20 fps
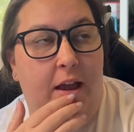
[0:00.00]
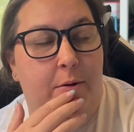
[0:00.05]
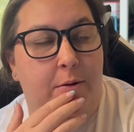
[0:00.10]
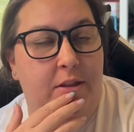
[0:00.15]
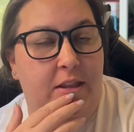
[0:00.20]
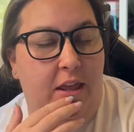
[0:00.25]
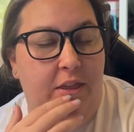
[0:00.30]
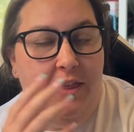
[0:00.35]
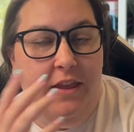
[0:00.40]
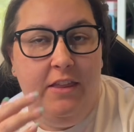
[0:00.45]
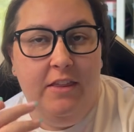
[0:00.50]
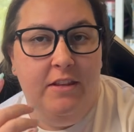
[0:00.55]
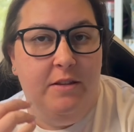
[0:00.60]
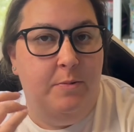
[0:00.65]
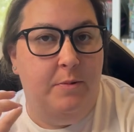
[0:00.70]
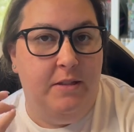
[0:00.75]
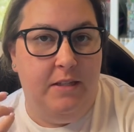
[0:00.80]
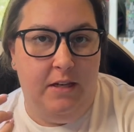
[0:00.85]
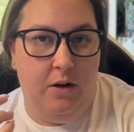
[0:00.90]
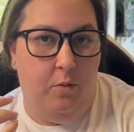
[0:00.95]
I think
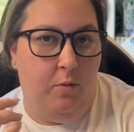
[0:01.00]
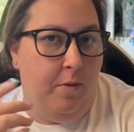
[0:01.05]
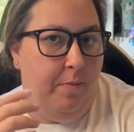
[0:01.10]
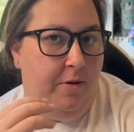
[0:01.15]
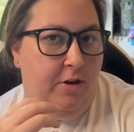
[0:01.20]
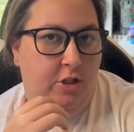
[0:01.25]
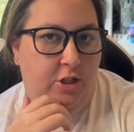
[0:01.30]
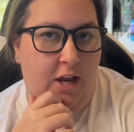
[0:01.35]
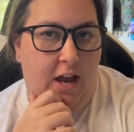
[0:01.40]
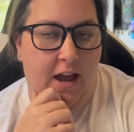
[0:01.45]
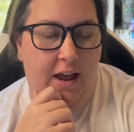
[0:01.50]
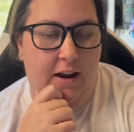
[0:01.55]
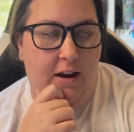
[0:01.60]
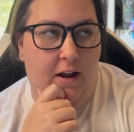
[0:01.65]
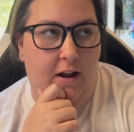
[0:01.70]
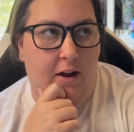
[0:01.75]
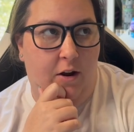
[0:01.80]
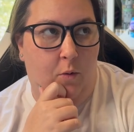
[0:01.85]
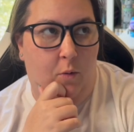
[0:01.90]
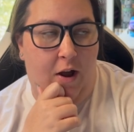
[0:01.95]
this was in a whip and chat
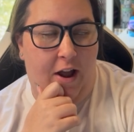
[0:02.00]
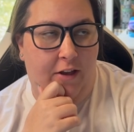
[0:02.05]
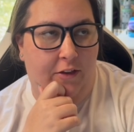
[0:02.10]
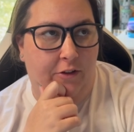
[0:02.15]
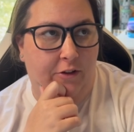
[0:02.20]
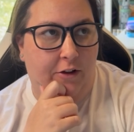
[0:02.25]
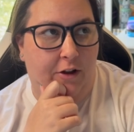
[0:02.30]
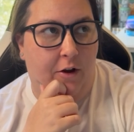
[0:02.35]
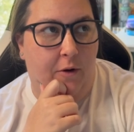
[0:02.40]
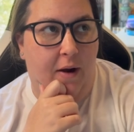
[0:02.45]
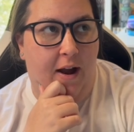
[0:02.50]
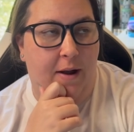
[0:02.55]
a while ago.